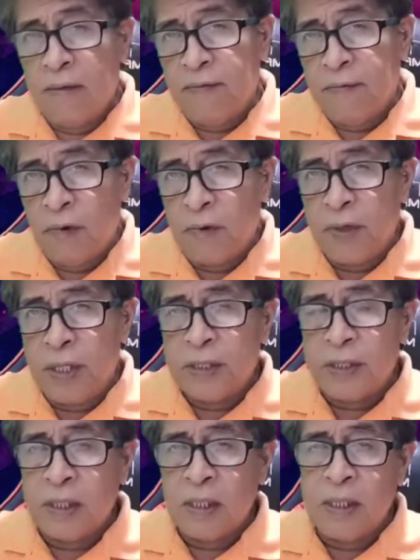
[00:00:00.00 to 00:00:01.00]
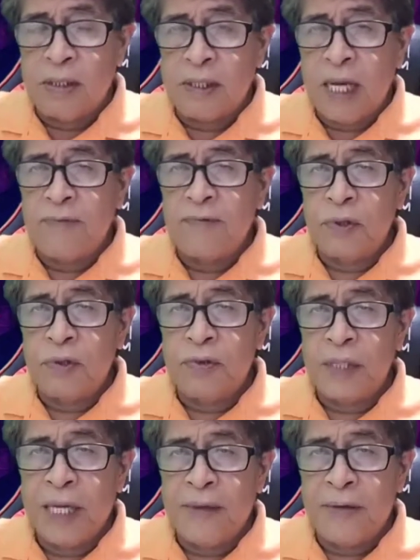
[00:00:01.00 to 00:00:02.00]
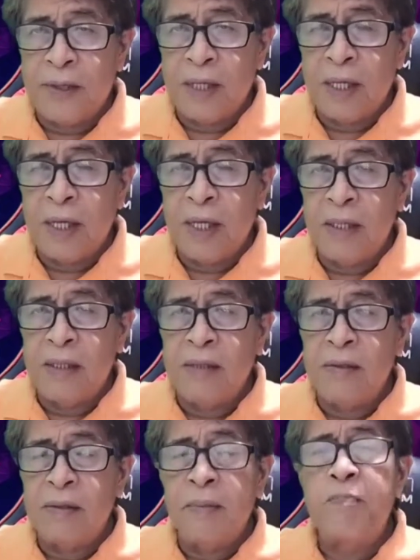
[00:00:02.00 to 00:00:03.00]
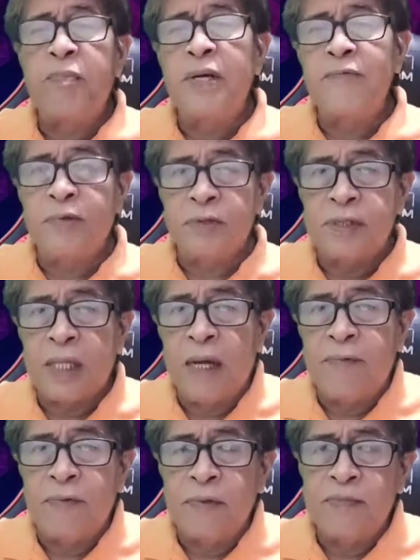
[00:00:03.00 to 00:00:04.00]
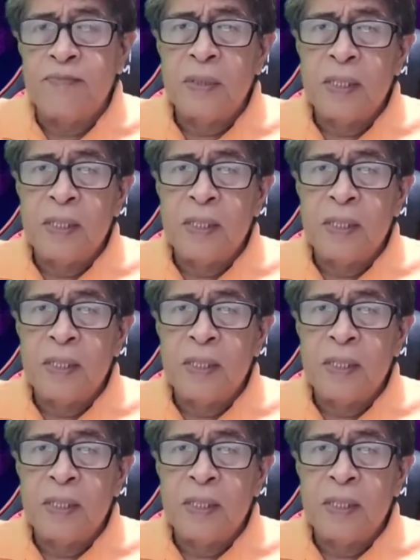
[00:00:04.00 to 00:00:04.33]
for this Typhoon Odette and the previous typhoon,